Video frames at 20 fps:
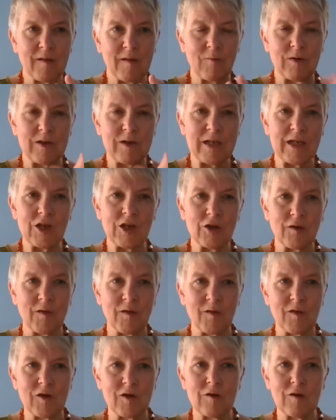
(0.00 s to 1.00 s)
we teach our
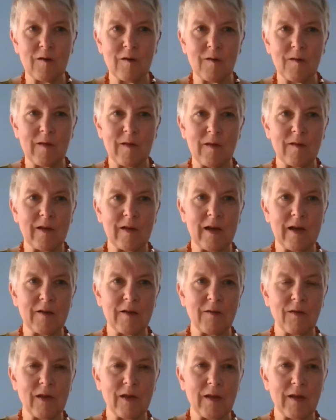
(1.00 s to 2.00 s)
students these kind
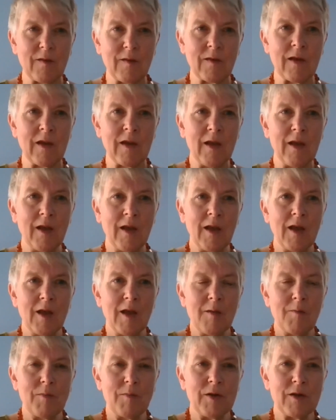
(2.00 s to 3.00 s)
of things.
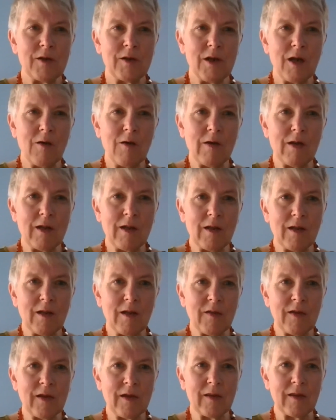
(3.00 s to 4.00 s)
But knowing
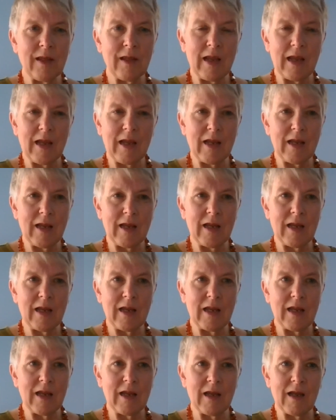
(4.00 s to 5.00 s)
that
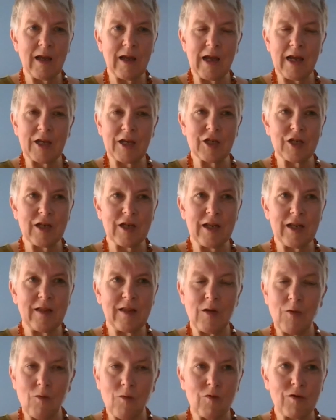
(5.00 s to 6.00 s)
the
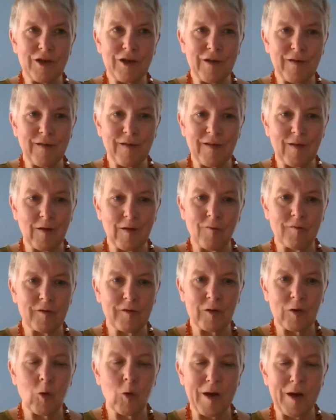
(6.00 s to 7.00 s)
audience is
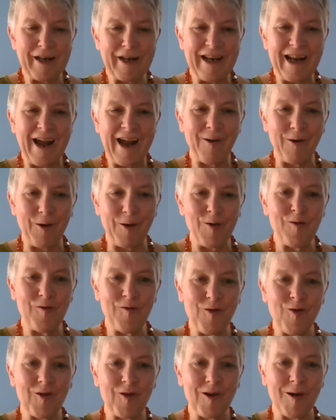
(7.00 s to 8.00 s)
often quite narrow
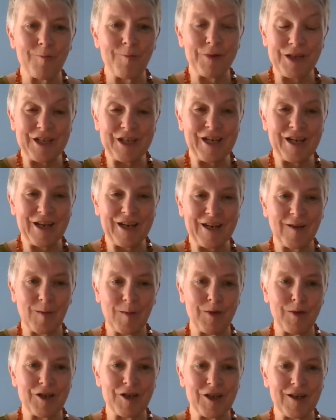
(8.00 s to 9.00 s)
for our particular
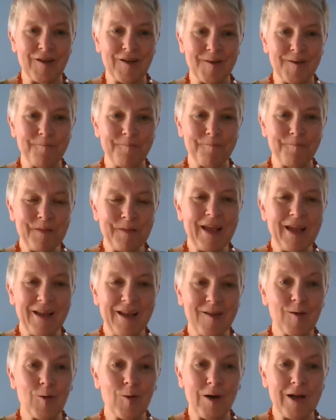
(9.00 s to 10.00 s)
specialism
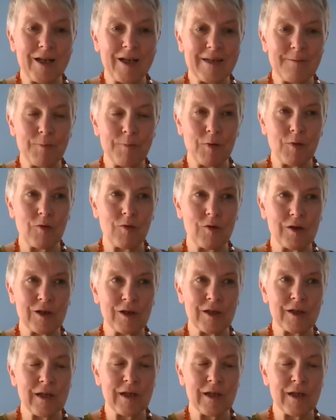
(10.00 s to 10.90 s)
is quite important.